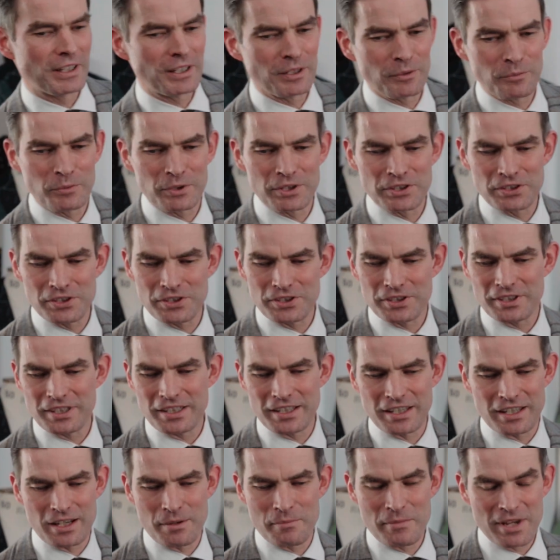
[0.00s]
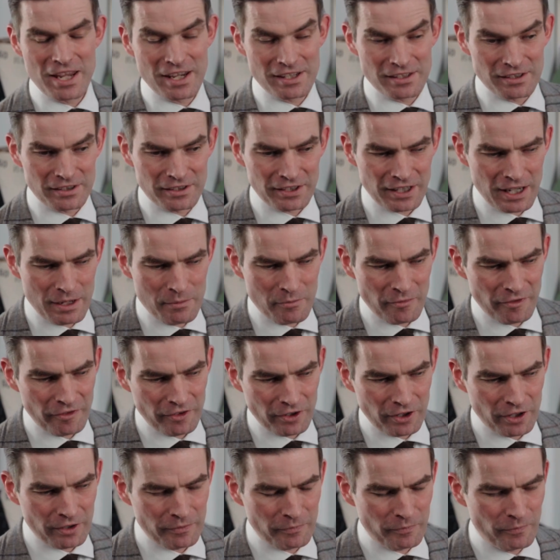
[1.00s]
It was an amazing time
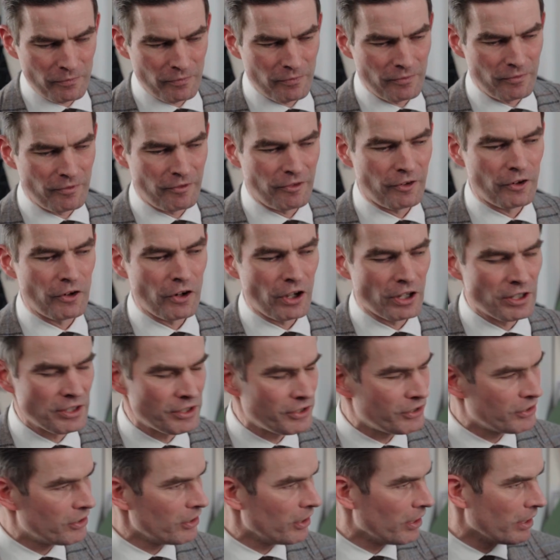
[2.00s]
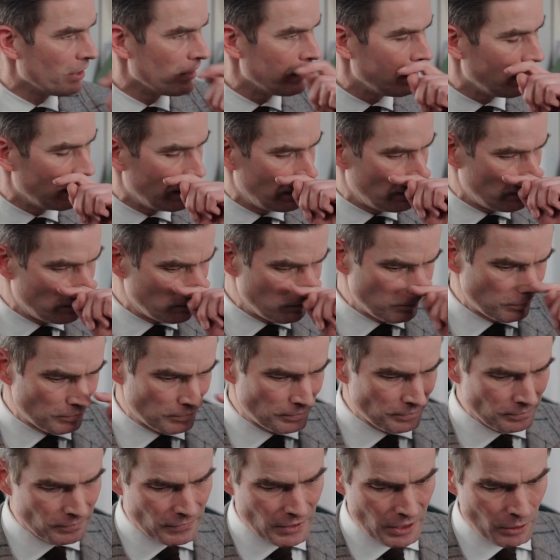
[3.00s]
for us and
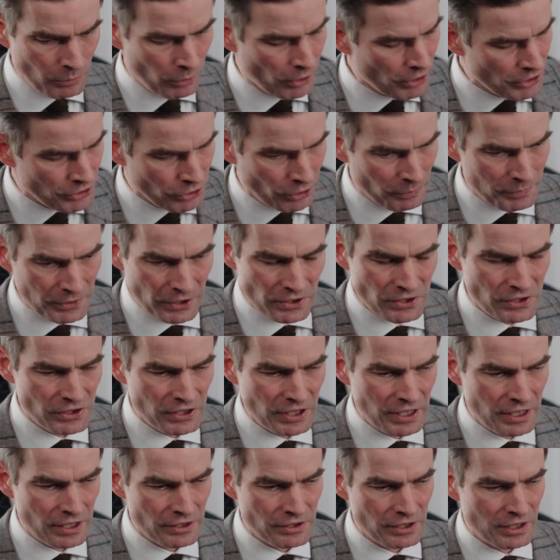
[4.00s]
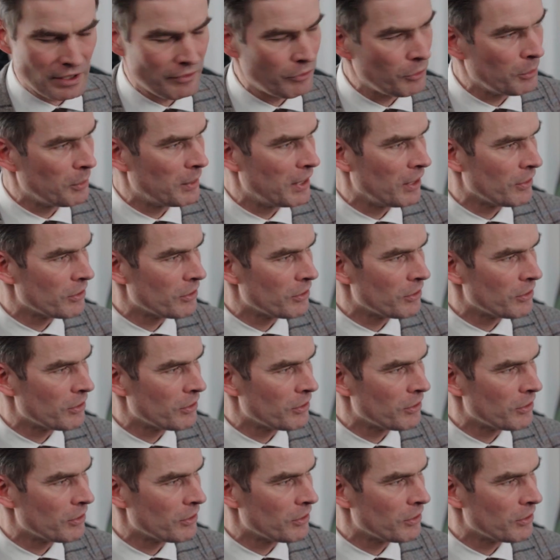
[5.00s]
the workshop downstairs and everyone